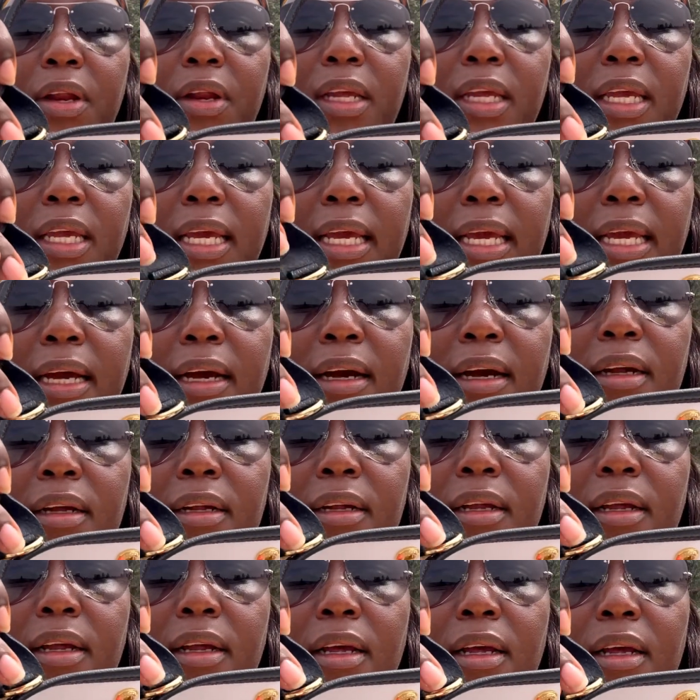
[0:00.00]
here,
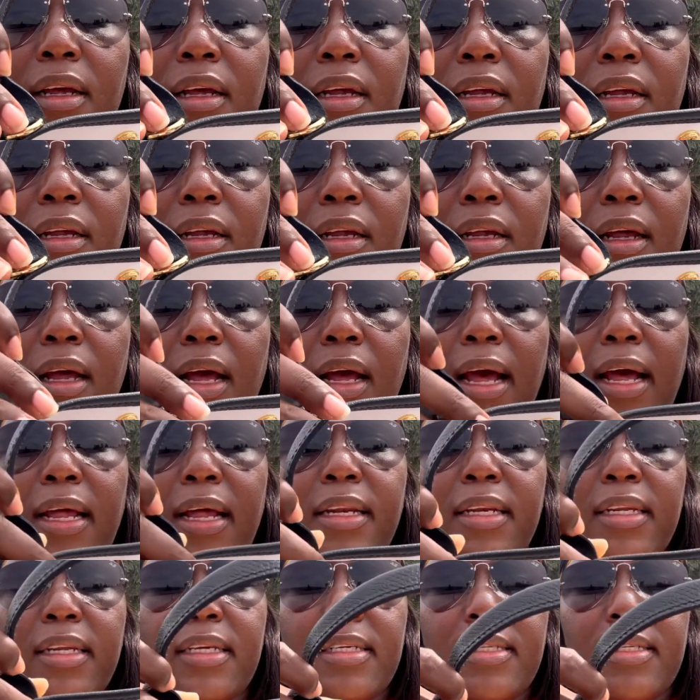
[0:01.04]

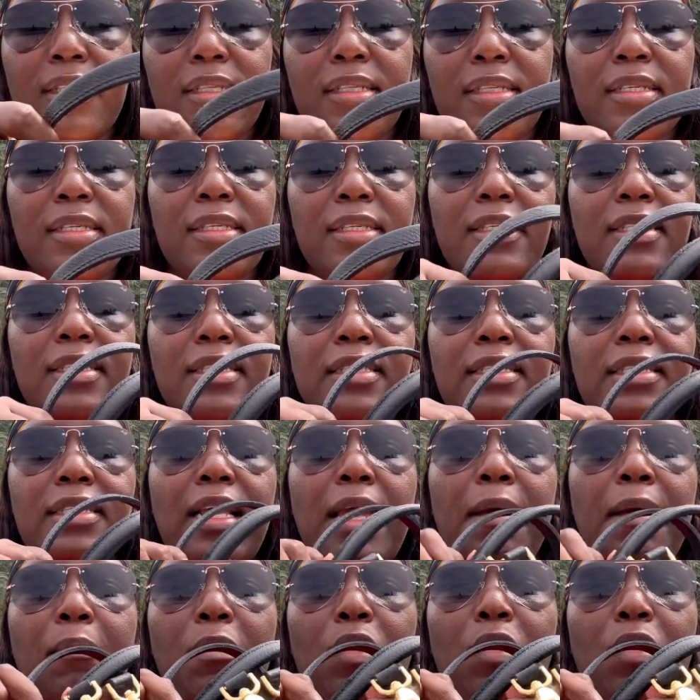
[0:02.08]
and it's the same